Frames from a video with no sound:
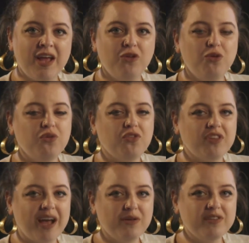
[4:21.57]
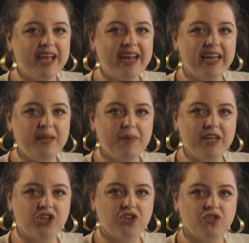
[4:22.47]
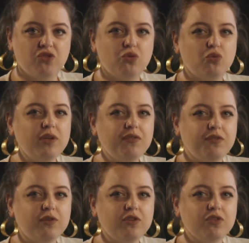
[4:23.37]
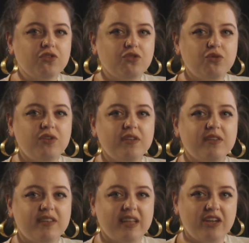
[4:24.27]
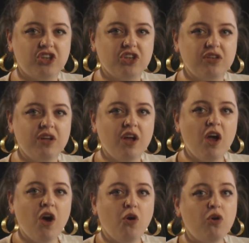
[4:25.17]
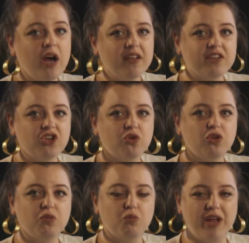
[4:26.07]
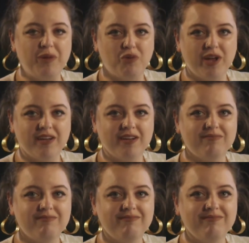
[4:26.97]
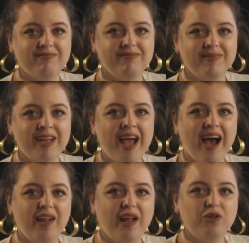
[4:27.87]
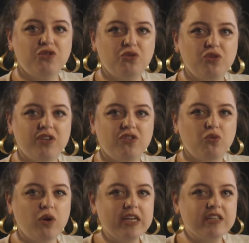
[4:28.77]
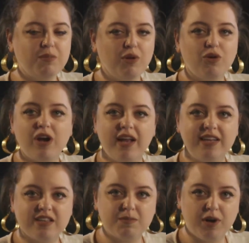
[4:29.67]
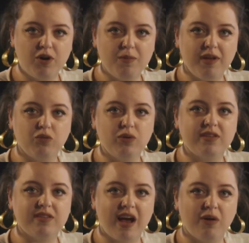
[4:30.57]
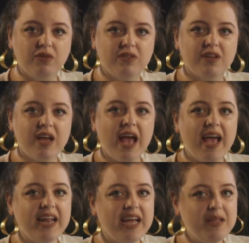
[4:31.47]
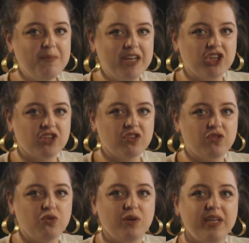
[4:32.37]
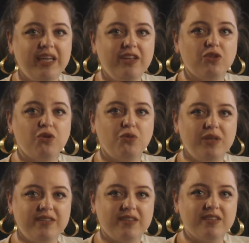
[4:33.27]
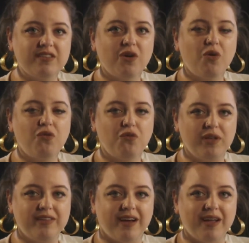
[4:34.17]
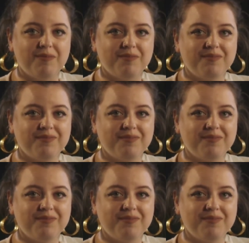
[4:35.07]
Use sounds and animations to refocus students' attention or as a short brain break. Allow students to explore and experiment with sounds and animations during indoor recess or free time.